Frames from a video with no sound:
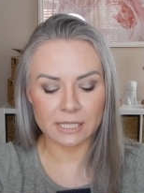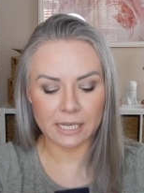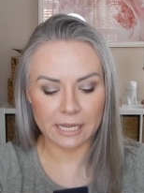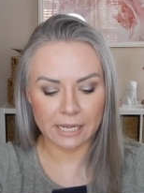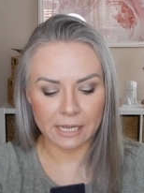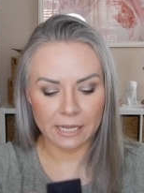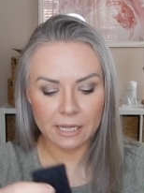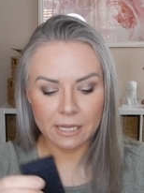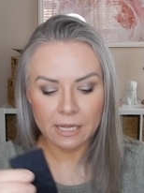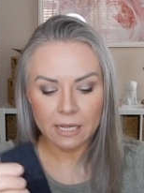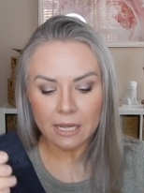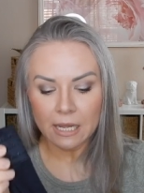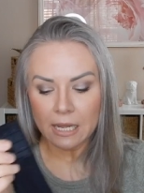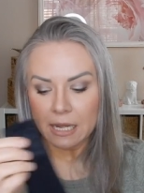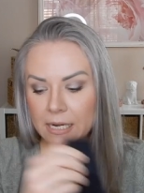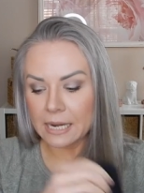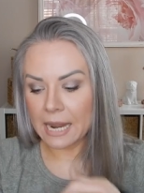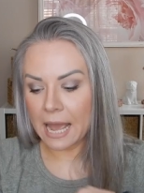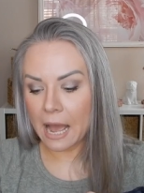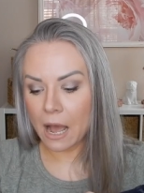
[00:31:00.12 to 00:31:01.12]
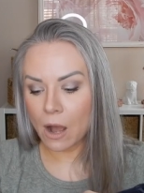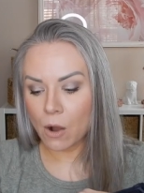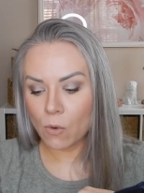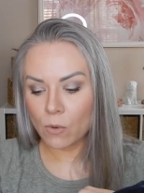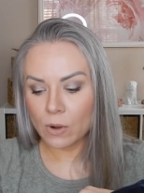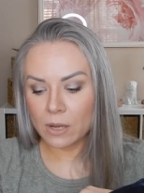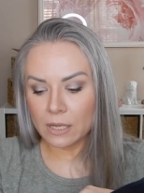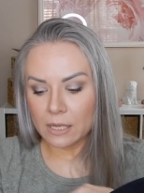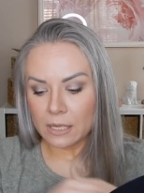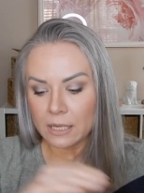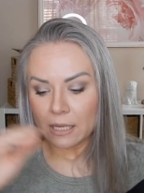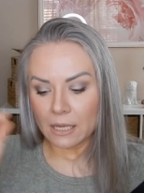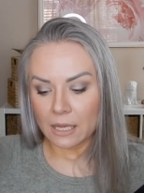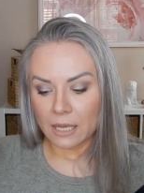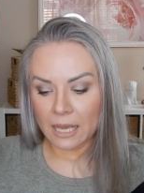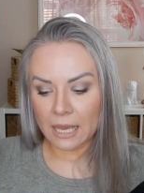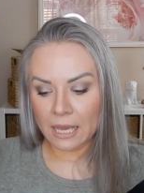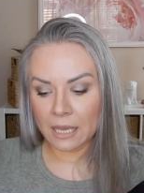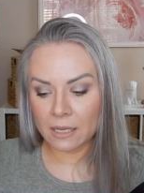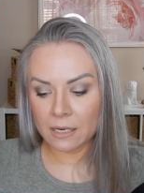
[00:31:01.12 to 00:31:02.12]
D. Now,
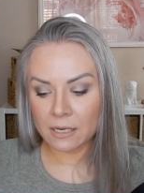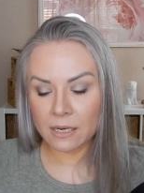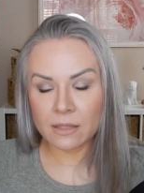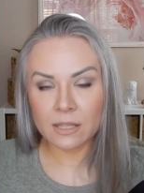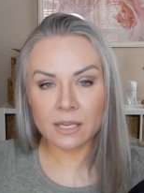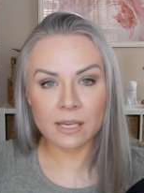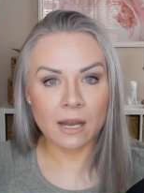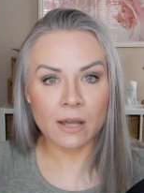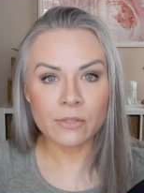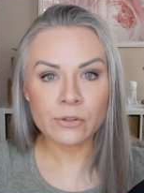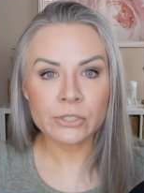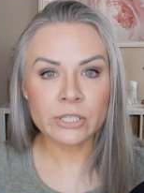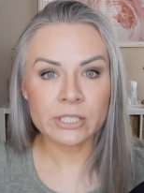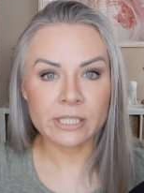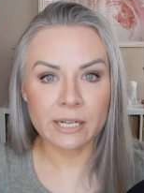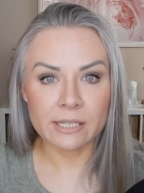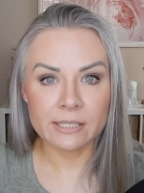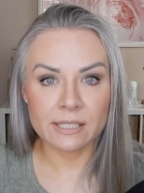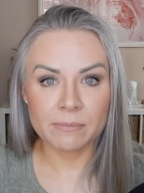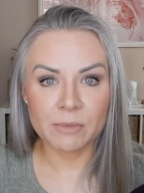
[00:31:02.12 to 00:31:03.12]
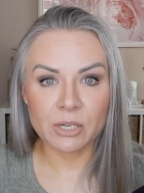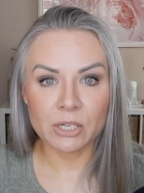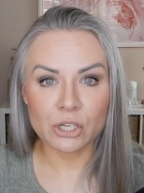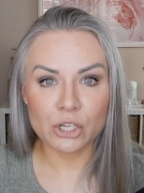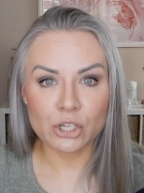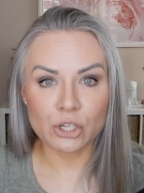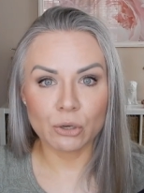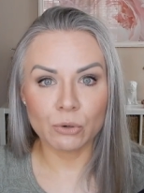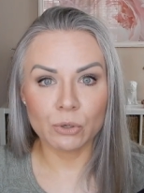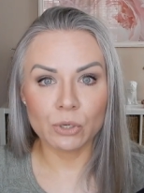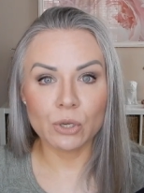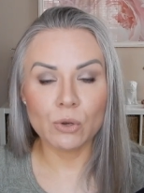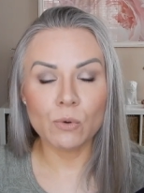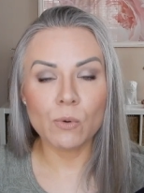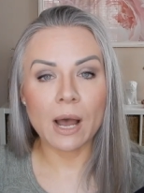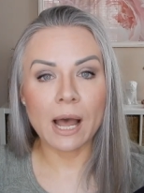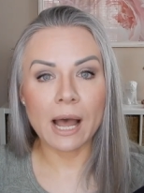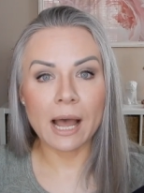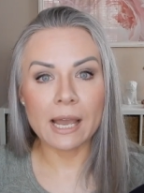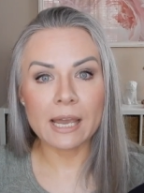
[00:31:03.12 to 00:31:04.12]
in the other styles I'm gonna show
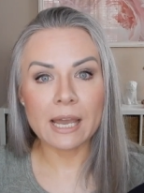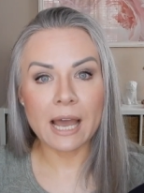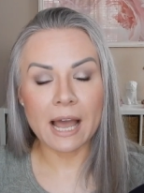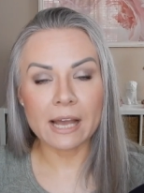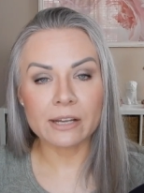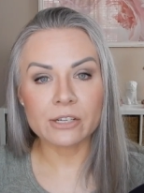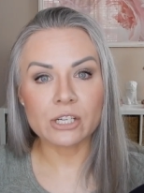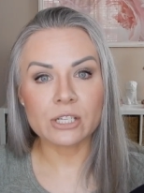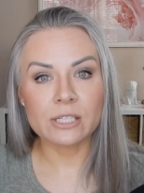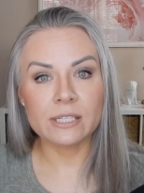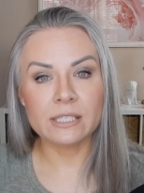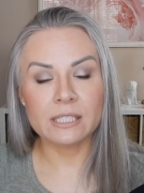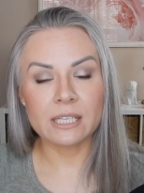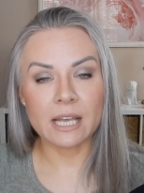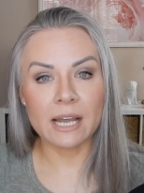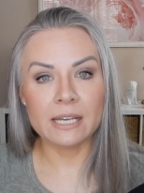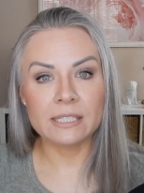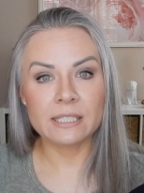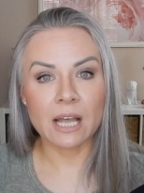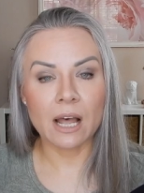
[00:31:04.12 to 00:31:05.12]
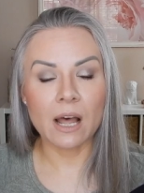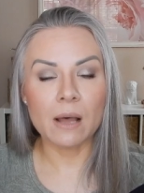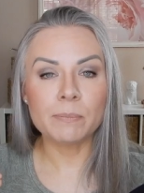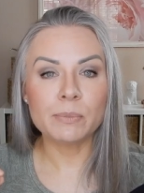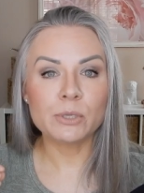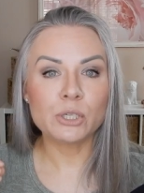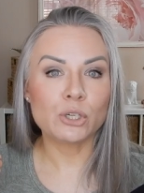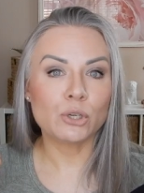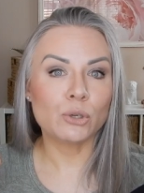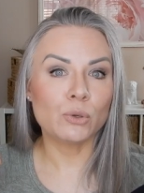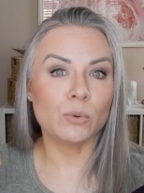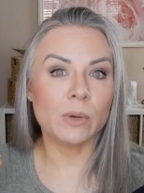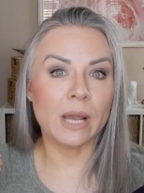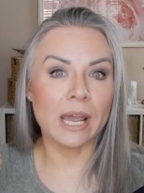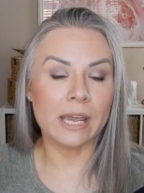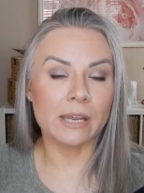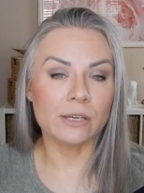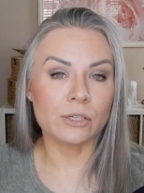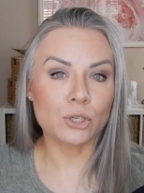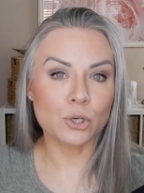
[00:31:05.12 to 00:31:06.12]
you, I actually size up to
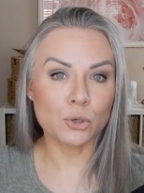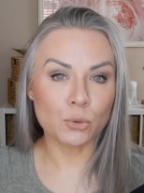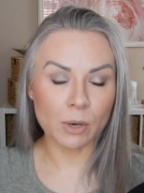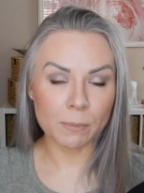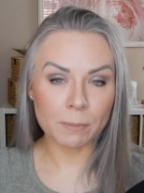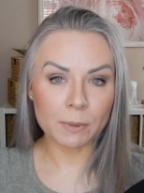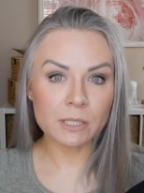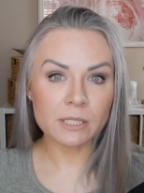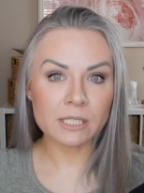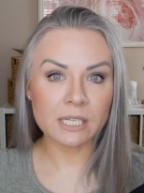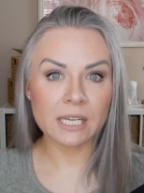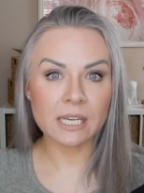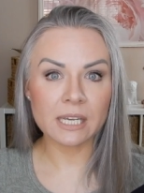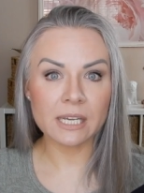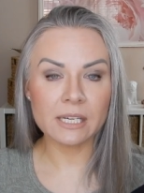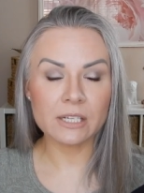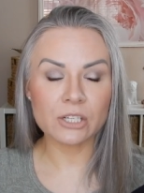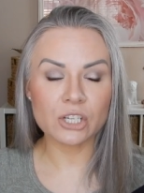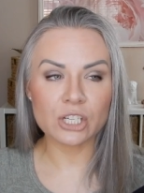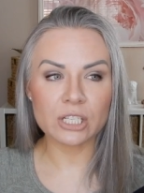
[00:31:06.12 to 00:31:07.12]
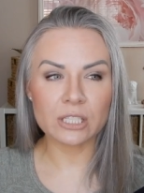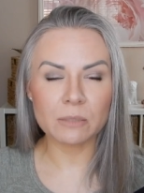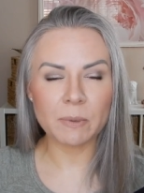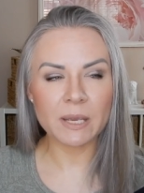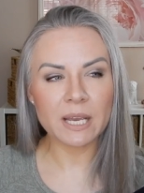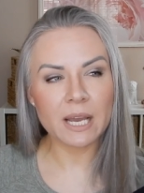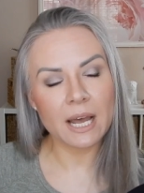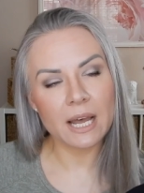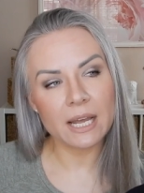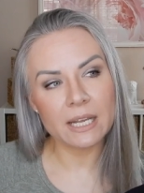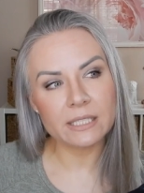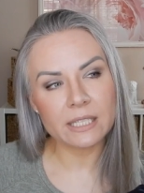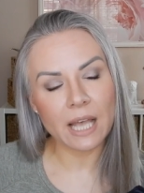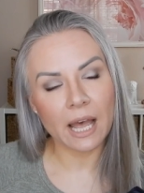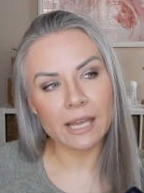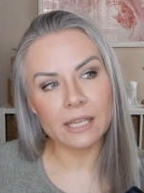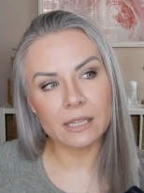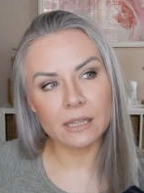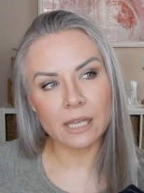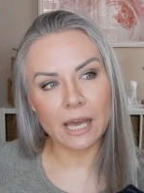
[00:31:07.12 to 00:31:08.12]
a triple D just because
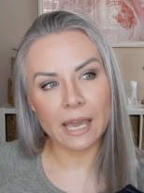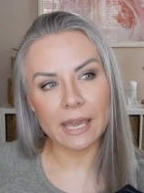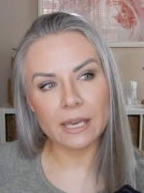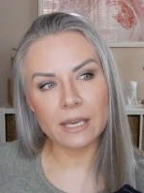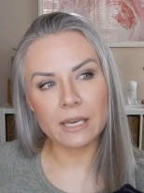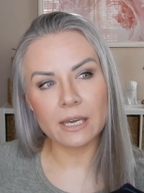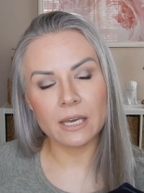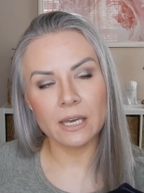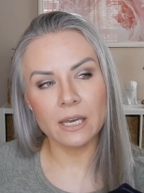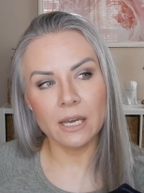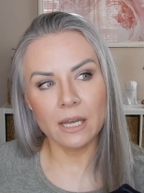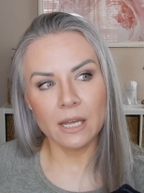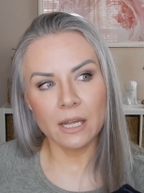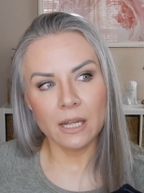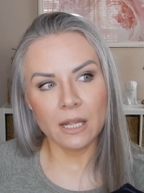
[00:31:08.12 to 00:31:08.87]
I like